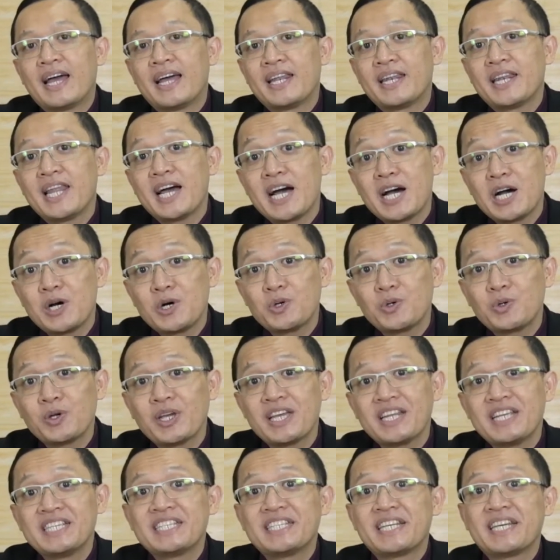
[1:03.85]
Now, it
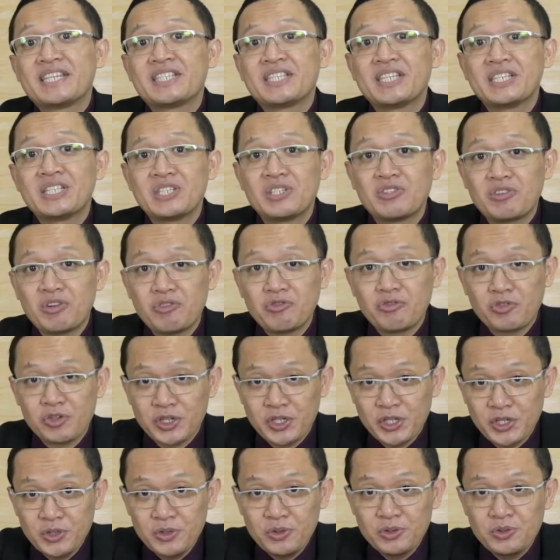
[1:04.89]
is necessary for
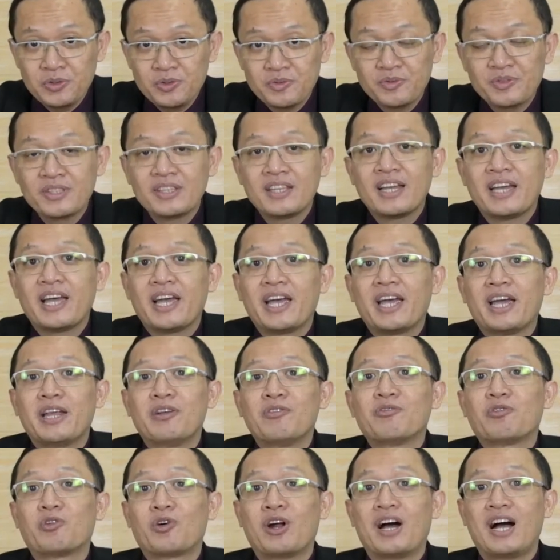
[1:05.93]
you and
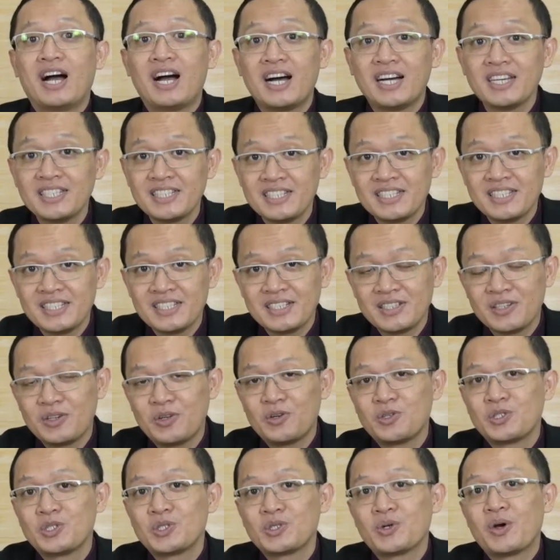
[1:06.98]
for us,
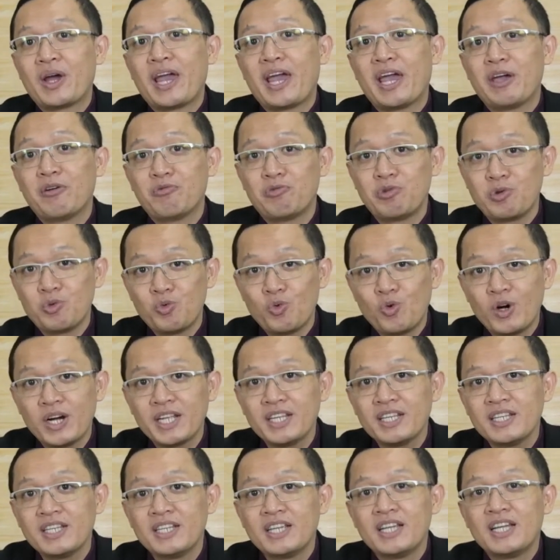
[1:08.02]
also
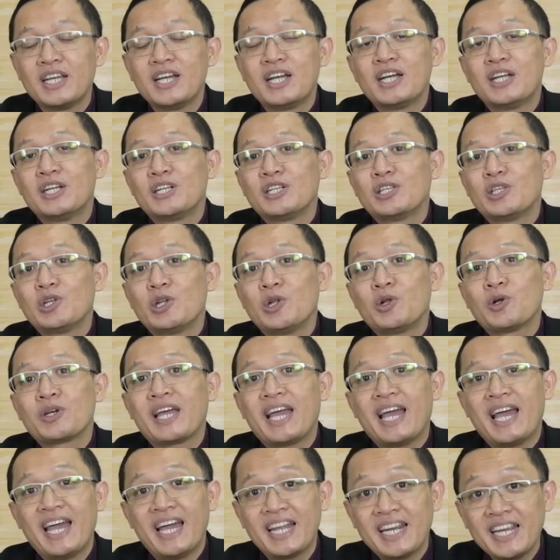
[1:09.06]
everyone, to look
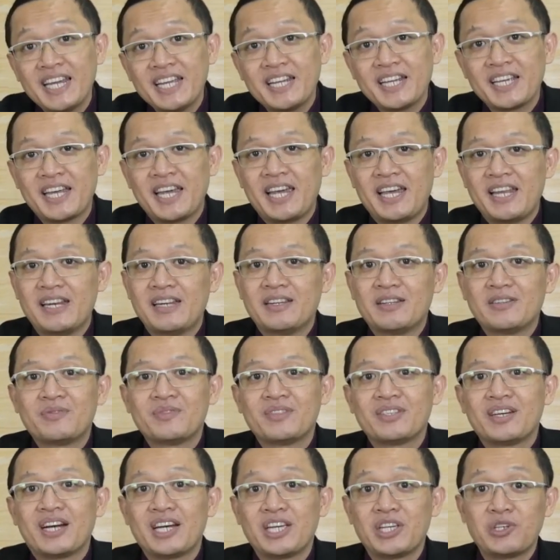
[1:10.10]
at it again.
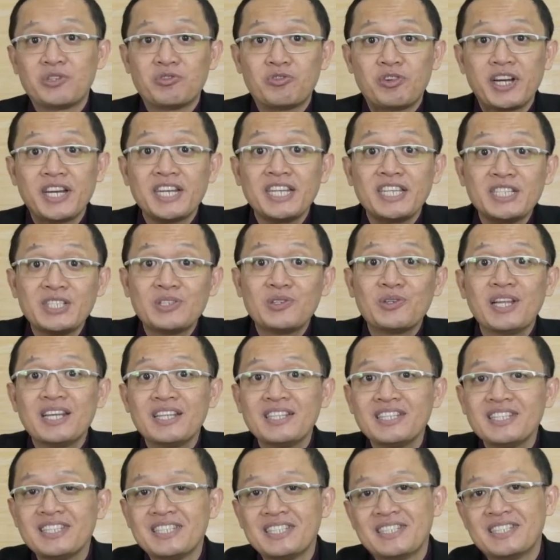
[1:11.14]
Are you ready,
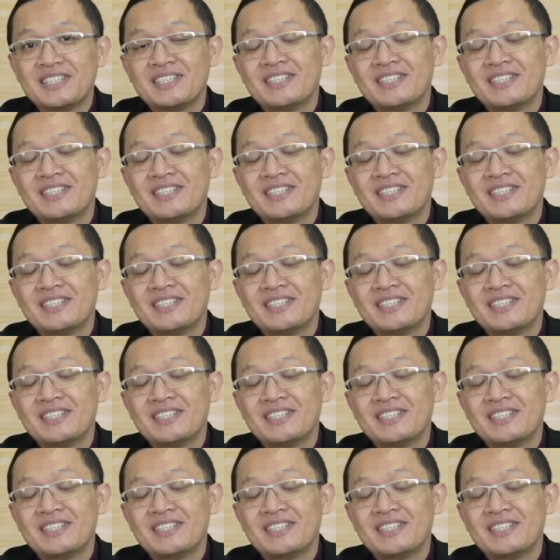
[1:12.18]
students?